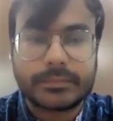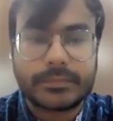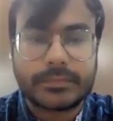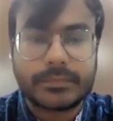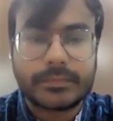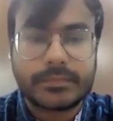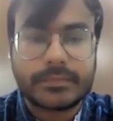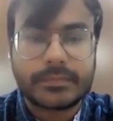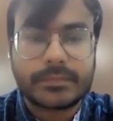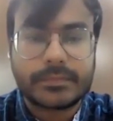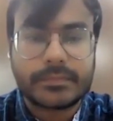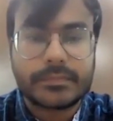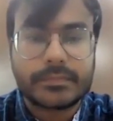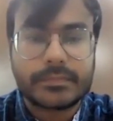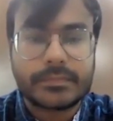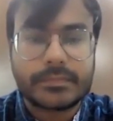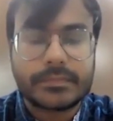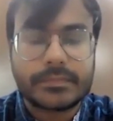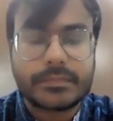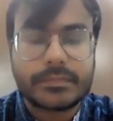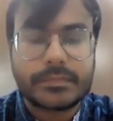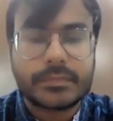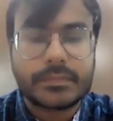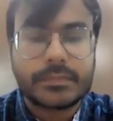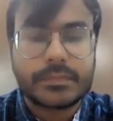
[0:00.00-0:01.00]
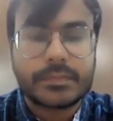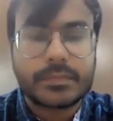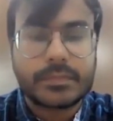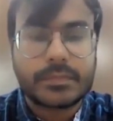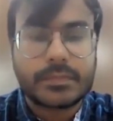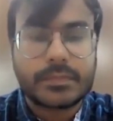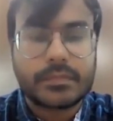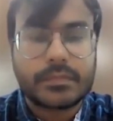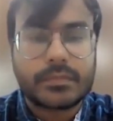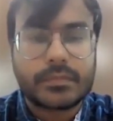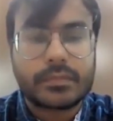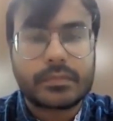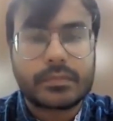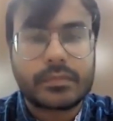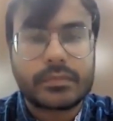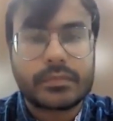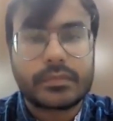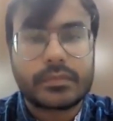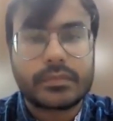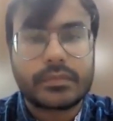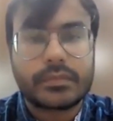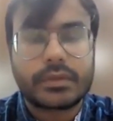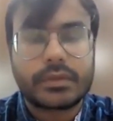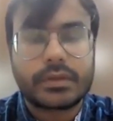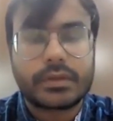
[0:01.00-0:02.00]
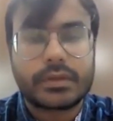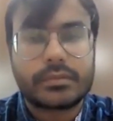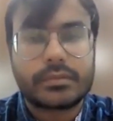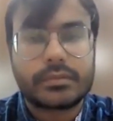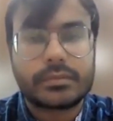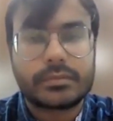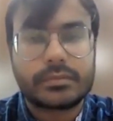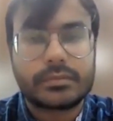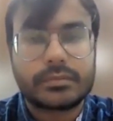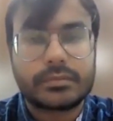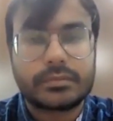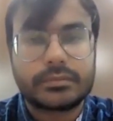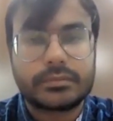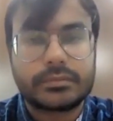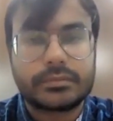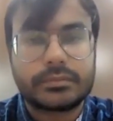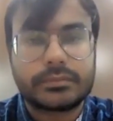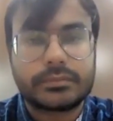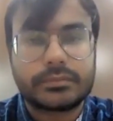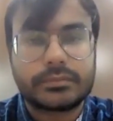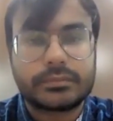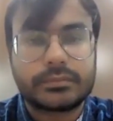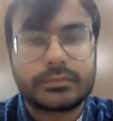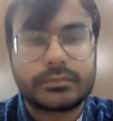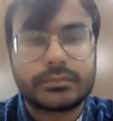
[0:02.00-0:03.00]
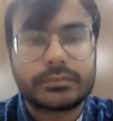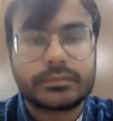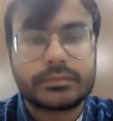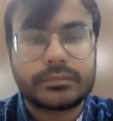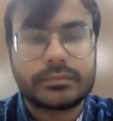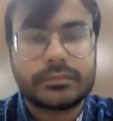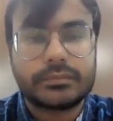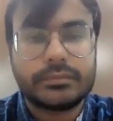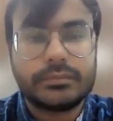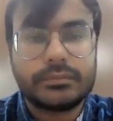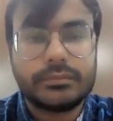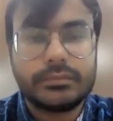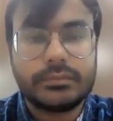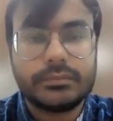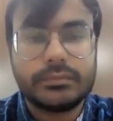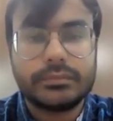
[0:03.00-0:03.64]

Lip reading: The person shown says nothing.